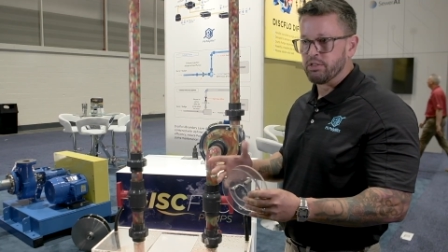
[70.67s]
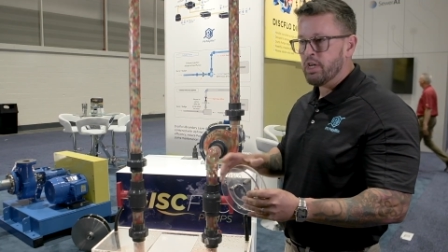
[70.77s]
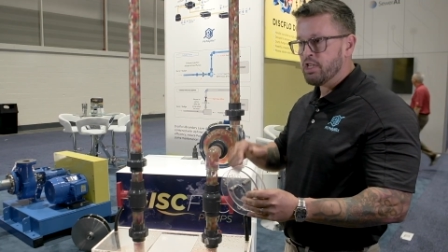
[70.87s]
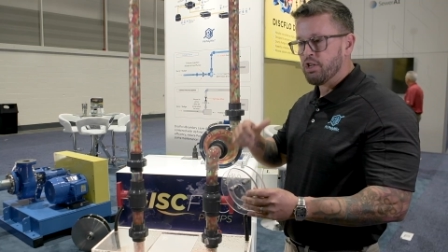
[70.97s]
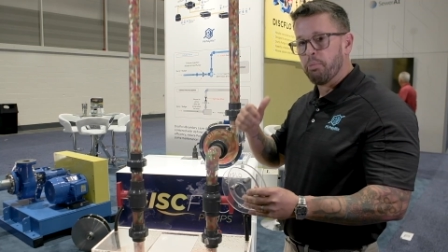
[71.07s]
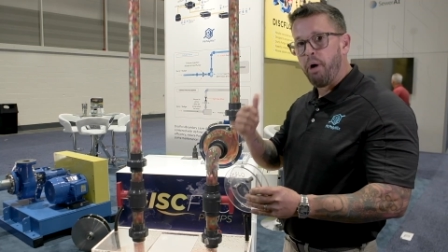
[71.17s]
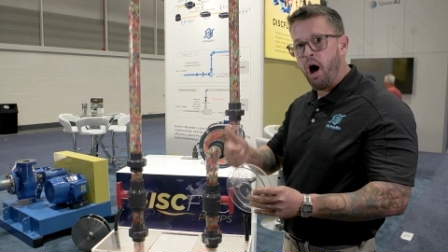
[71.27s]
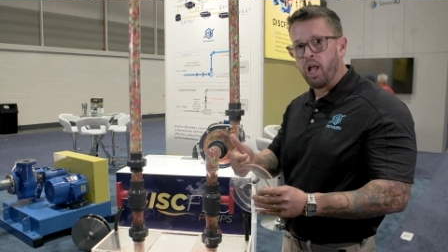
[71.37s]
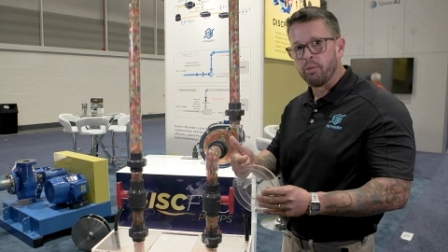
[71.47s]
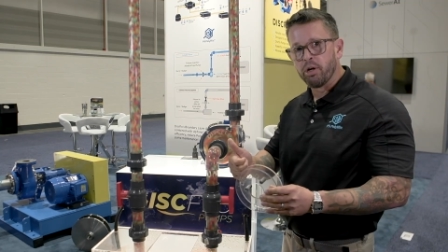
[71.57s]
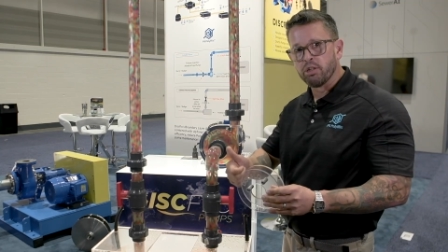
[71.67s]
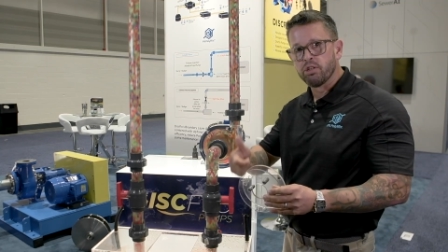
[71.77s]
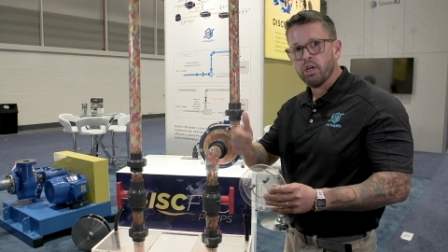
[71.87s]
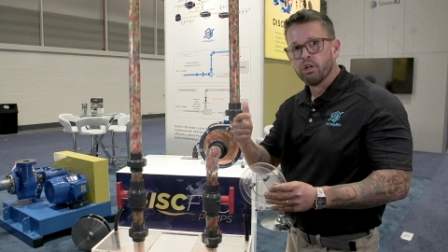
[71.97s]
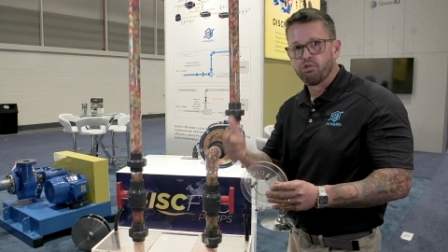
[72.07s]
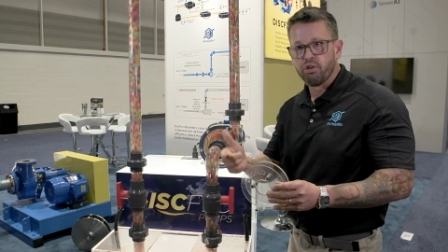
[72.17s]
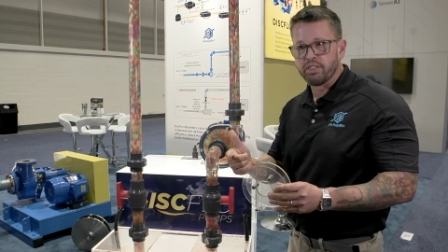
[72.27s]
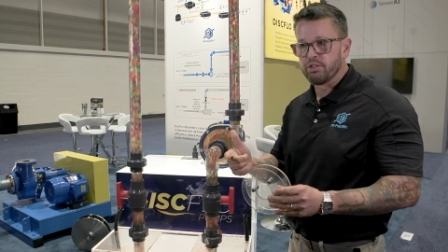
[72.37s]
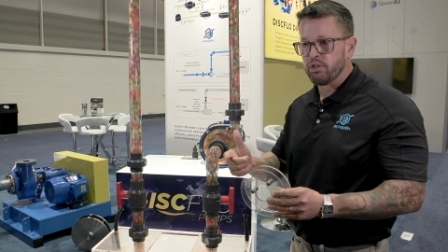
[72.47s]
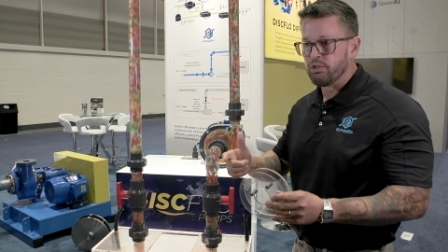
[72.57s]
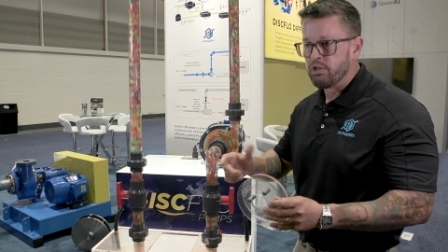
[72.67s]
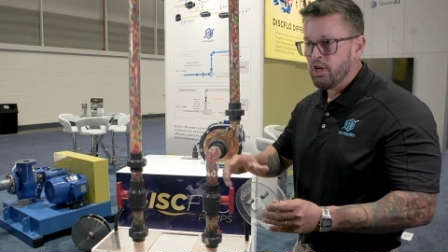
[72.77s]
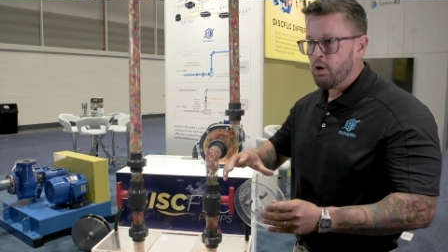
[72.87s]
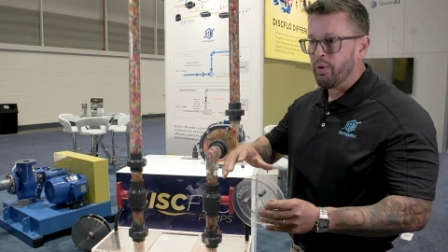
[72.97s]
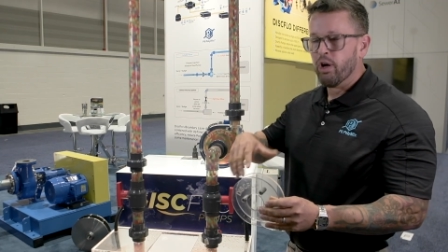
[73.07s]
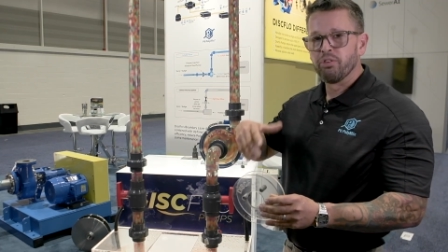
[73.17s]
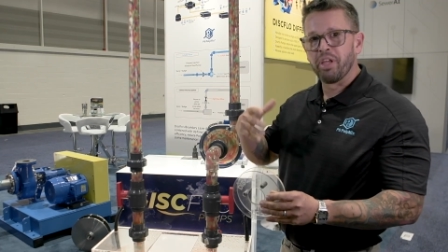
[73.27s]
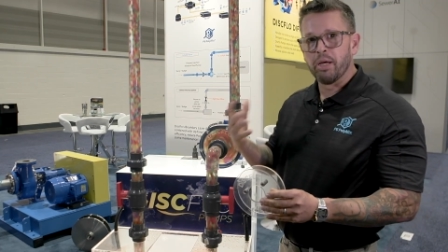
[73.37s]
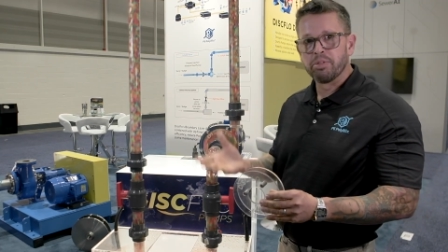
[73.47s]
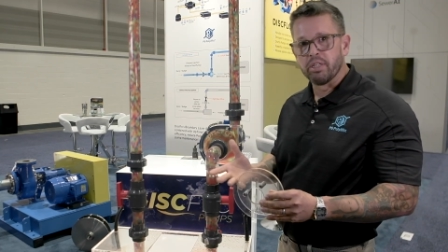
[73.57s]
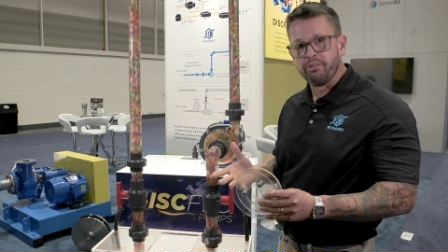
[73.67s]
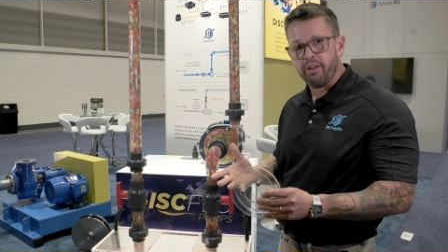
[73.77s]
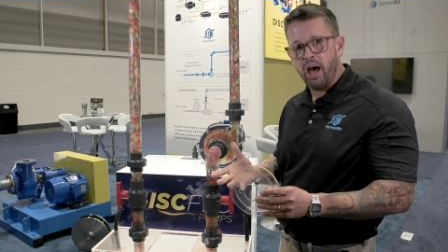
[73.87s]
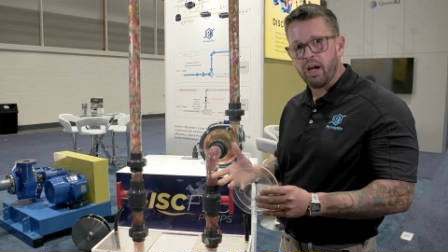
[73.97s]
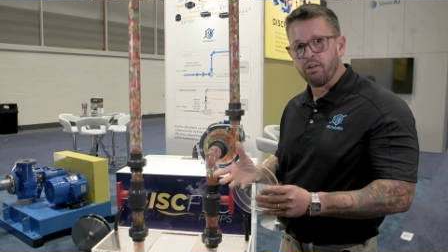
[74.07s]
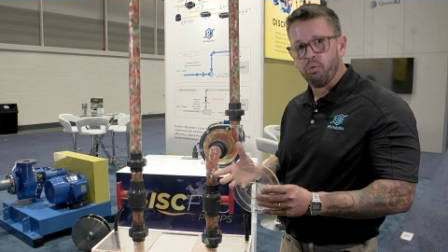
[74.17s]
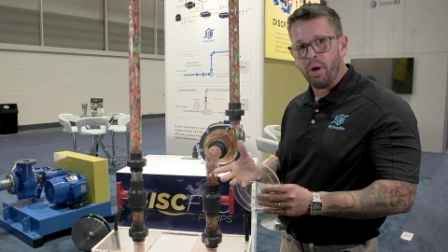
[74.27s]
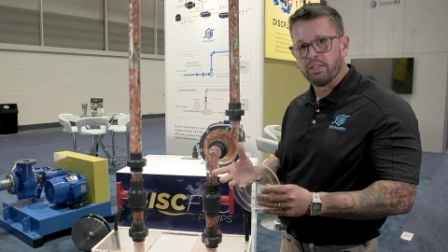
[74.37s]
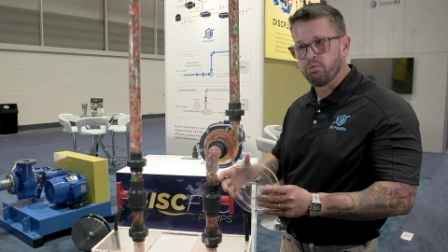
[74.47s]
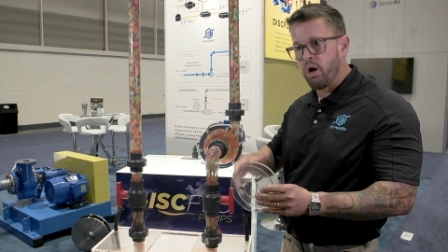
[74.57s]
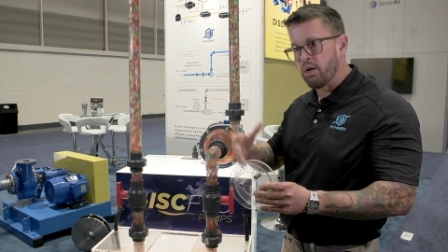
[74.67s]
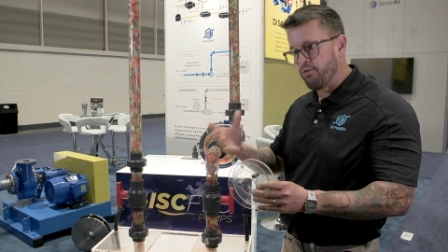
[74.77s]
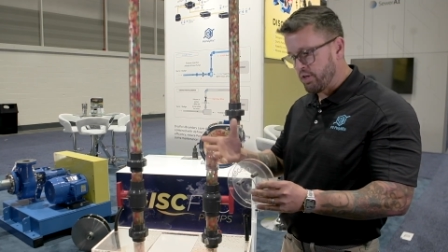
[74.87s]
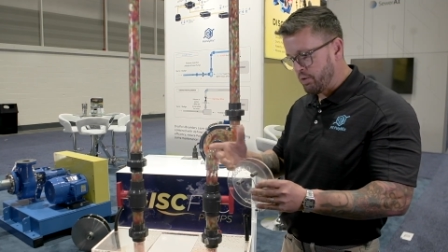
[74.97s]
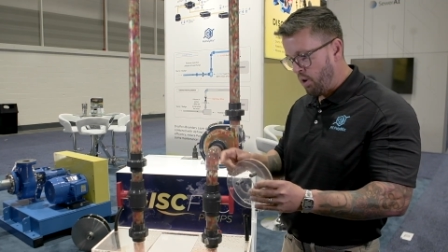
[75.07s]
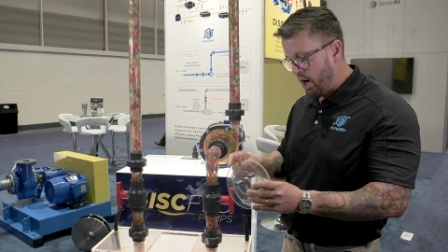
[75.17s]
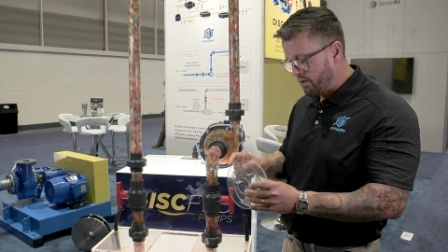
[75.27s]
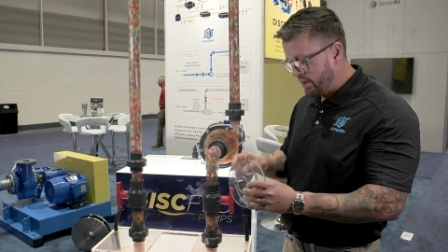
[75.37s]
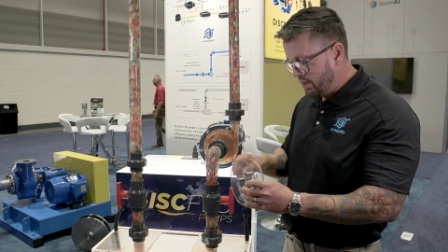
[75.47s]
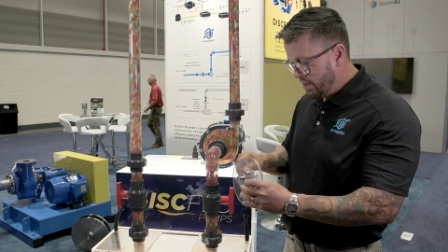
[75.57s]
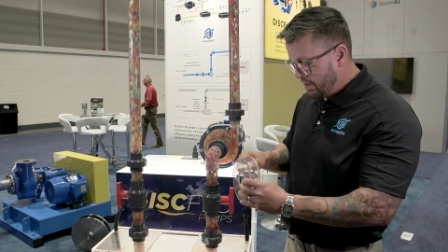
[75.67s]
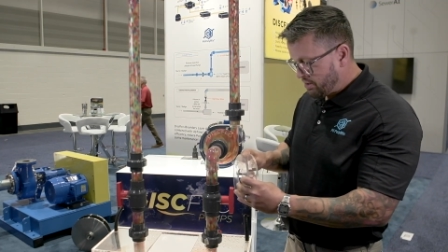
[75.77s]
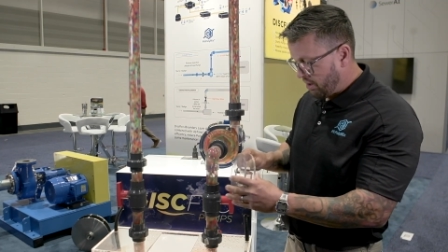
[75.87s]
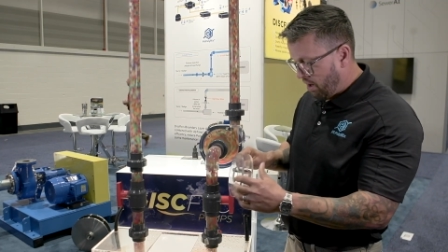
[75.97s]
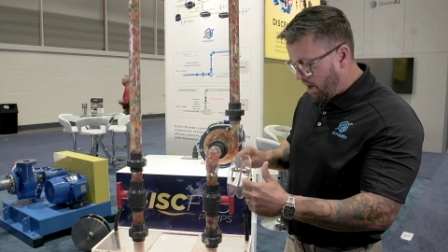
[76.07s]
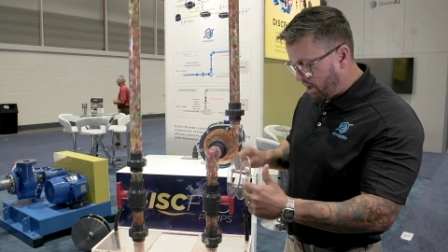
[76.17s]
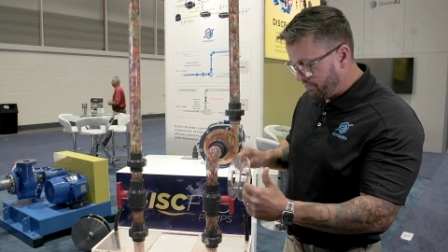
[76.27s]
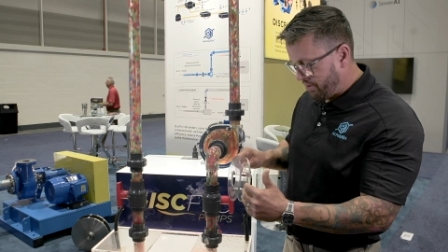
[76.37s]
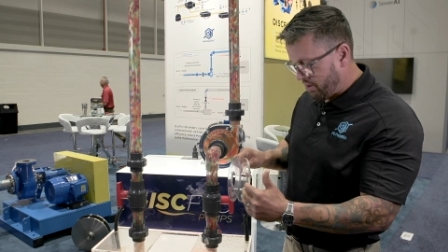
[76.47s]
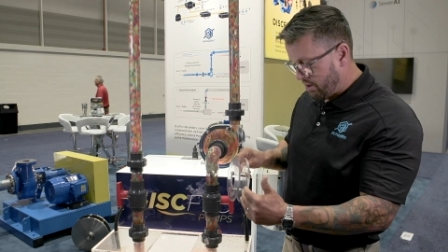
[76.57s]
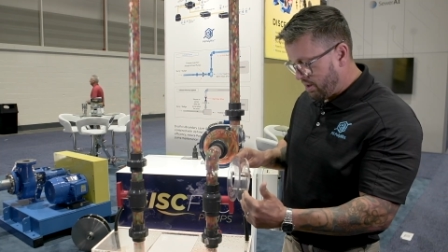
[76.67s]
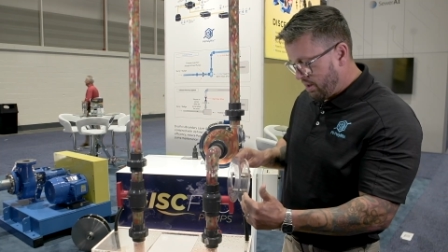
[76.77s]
So polymers, crystals, we don't damage the flock of wastewater for dewatering. So all of your